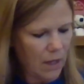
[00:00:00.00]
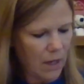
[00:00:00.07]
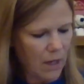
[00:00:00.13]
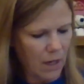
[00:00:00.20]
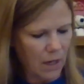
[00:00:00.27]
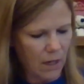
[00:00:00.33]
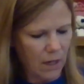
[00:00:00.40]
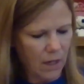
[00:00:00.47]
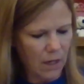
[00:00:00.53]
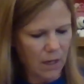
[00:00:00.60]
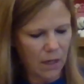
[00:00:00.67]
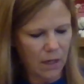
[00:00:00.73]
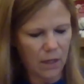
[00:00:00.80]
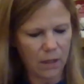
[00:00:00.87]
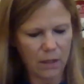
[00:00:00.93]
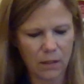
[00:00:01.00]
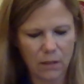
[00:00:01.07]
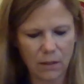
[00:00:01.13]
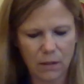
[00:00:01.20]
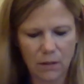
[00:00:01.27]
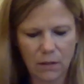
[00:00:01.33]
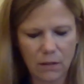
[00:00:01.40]
uh,
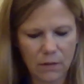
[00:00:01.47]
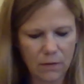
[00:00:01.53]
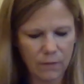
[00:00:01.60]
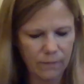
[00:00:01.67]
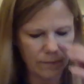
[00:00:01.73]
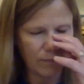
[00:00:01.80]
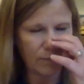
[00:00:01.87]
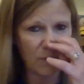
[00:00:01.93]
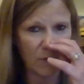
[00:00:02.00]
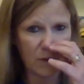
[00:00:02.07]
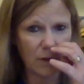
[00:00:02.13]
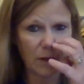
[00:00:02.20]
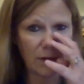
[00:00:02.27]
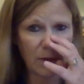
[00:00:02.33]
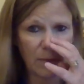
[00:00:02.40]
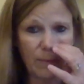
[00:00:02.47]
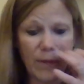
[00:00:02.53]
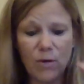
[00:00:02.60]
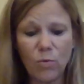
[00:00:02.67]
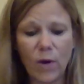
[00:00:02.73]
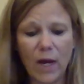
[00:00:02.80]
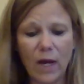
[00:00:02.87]
during the
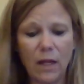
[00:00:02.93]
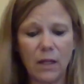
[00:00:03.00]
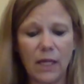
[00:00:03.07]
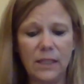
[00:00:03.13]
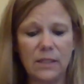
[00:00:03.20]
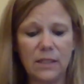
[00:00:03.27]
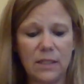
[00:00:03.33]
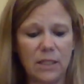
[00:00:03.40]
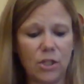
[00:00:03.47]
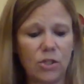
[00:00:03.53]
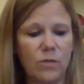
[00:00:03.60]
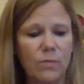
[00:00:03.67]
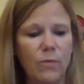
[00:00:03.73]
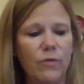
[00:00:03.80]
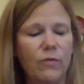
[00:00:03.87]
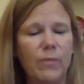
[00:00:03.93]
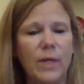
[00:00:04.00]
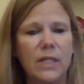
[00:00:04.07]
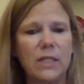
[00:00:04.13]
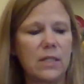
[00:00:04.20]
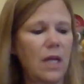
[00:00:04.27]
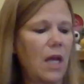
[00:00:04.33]
Be Well and Stitch
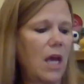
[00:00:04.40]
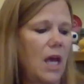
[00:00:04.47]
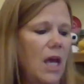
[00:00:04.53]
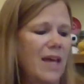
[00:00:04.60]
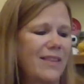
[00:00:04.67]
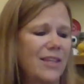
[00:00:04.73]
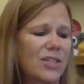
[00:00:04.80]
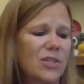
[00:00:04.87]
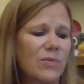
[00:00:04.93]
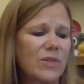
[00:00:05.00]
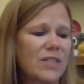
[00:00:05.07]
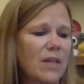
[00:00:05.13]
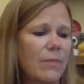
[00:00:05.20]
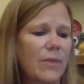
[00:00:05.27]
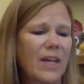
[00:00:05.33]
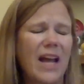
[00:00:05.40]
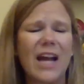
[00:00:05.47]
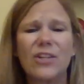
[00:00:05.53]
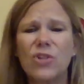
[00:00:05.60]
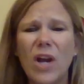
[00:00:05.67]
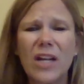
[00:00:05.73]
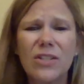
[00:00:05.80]
movement. This was something
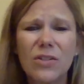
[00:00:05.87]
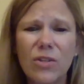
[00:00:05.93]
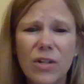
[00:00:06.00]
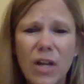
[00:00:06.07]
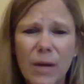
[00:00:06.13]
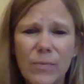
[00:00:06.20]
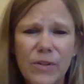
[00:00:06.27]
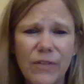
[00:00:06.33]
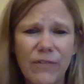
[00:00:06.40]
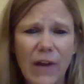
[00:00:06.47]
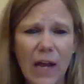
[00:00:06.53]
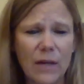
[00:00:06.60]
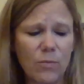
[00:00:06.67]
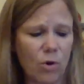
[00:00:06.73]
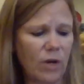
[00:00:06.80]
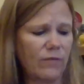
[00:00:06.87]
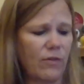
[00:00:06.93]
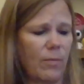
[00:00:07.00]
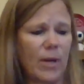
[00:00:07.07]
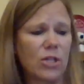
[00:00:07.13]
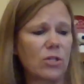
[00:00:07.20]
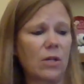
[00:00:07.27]
I tried to look up to find more
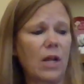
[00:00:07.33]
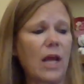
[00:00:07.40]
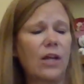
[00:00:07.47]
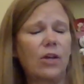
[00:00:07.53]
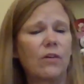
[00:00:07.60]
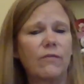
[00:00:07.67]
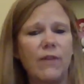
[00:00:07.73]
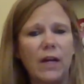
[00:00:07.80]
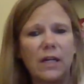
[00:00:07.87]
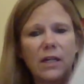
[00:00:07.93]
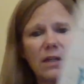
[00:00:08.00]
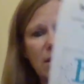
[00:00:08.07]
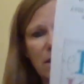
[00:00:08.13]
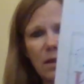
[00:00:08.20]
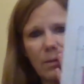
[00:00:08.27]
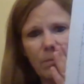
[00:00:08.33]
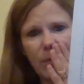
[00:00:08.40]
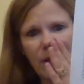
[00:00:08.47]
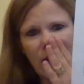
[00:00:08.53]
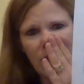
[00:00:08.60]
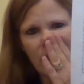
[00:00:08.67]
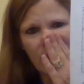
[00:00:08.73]
information and I couldn't find it. The
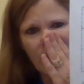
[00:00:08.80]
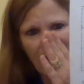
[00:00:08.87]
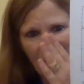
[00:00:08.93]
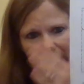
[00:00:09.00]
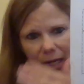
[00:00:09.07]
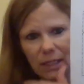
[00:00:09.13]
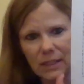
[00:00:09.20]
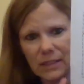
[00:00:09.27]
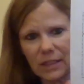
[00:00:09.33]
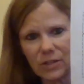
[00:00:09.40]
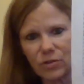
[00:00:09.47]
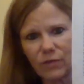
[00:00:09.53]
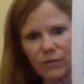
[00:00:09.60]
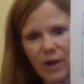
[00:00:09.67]
Be Kind Scissor